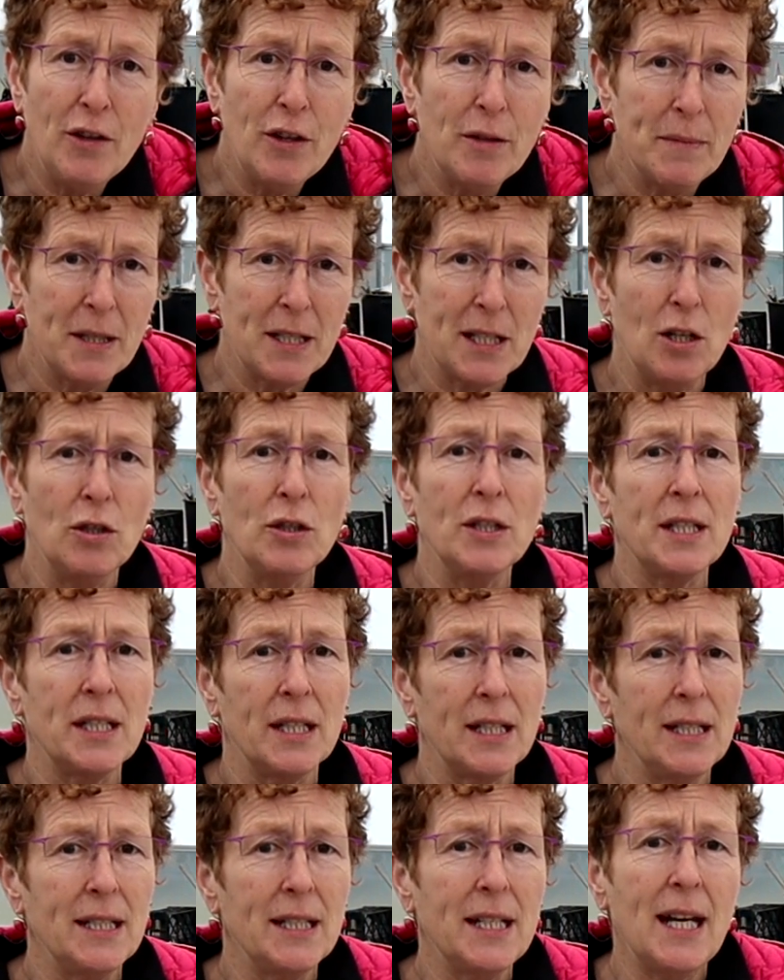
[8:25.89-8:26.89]
them as long as the
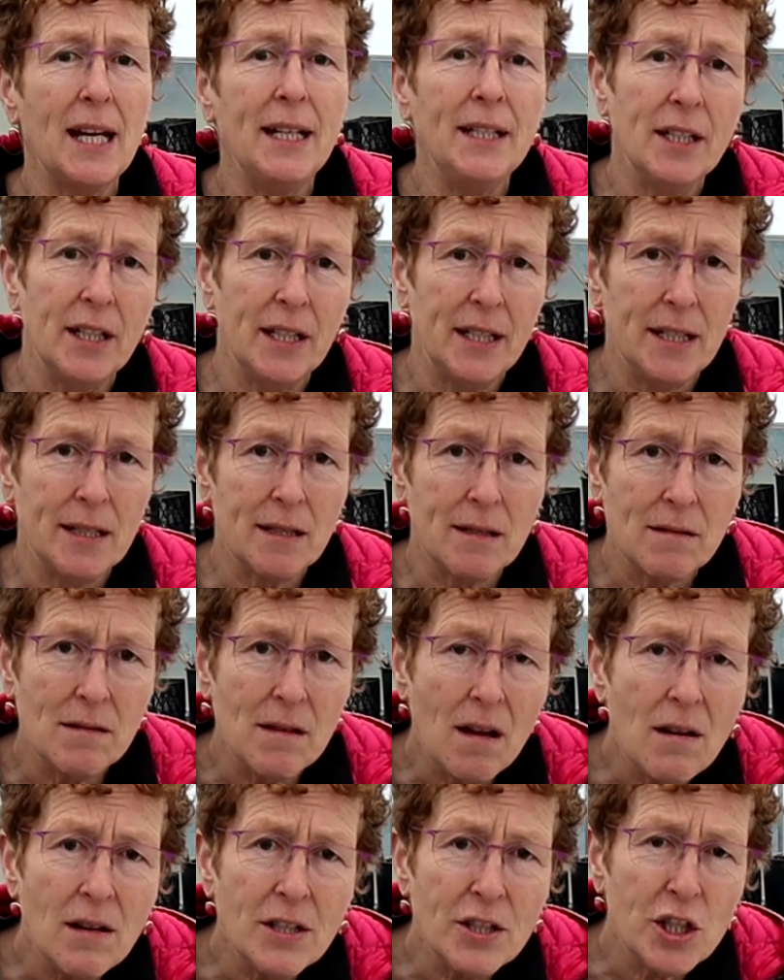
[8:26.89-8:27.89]
container is
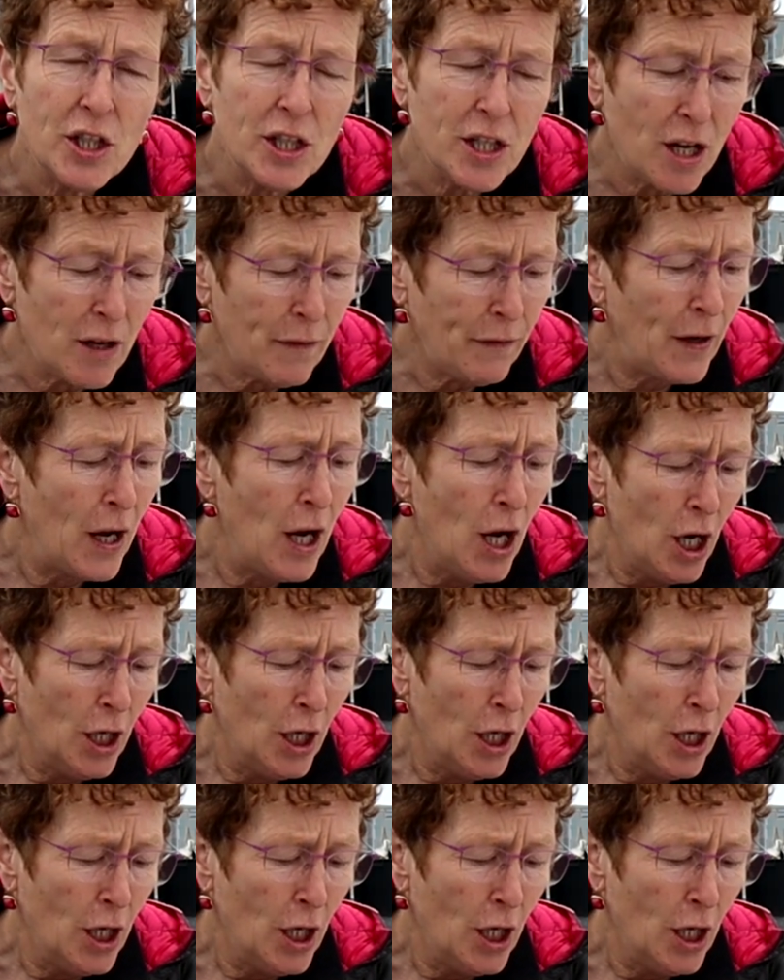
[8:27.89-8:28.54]
large enough.